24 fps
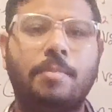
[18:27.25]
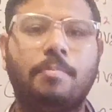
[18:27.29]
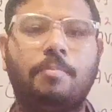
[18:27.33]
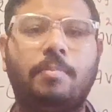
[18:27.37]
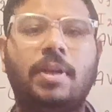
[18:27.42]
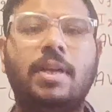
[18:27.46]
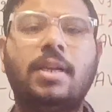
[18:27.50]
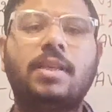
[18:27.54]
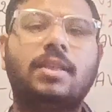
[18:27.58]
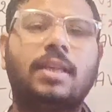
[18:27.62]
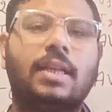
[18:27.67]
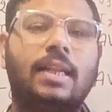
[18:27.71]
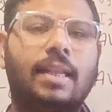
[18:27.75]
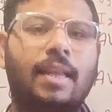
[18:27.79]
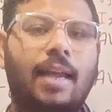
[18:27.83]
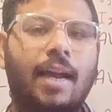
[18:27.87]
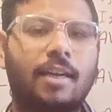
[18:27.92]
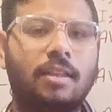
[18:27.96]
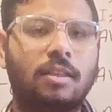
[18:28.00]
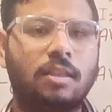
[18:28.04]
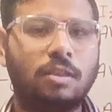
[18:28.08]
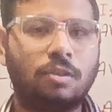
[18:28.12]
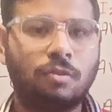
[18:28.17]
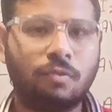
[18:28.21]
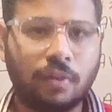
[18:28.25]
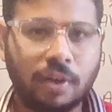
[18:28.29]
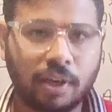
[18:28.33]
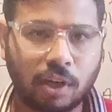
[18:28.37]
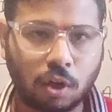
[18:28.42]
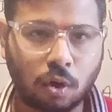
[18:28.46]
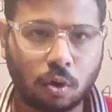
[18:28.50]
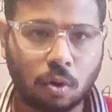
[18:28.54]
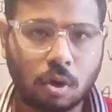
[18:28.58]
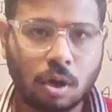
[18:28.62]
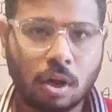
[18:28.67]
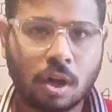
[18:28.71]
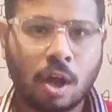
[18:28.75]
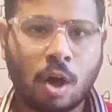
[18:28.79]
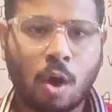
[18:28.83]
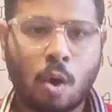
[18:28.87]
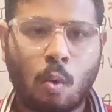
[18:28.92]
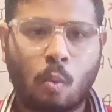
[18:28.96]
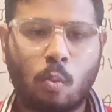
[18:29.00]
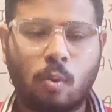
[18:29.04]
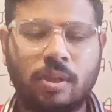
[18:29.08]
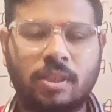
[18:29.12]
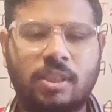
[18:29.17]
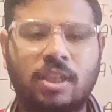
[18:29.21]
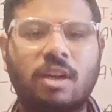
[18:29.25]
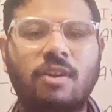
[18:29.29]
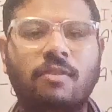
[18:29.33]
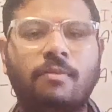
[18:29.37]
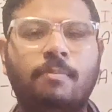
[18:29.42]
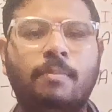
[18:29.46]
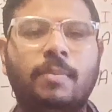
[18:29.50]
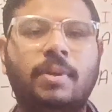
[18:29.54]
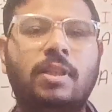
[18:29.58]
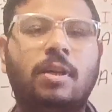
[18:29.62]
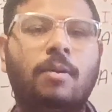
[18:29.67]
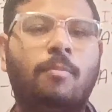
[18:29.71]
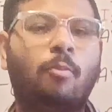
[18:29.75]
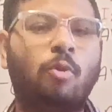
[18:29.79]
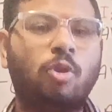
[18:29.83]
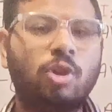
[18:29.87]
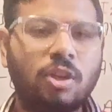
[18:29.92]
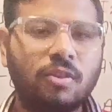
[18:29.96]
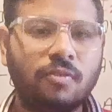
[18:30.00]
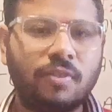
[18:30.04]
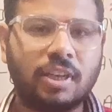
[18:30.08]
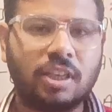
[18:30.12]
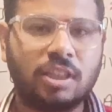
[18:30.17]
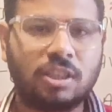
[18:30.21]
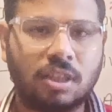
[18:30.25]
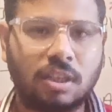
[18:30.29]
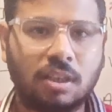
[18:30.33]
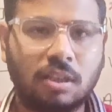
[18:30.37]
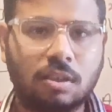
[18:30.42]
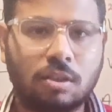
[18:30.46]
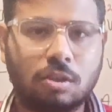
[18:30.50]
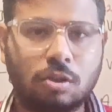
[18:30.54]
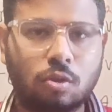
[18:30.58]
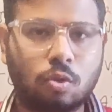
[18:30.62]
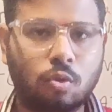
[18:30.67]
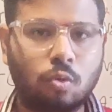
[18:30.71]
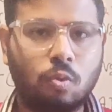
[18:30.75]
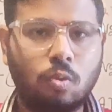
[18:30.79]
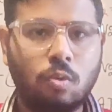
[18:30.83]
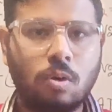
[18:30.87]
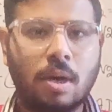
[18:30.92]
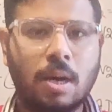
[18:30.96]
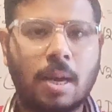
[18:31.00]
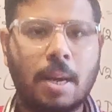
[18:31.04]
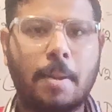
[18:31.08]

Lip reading: please like this video, which gives me the motivation to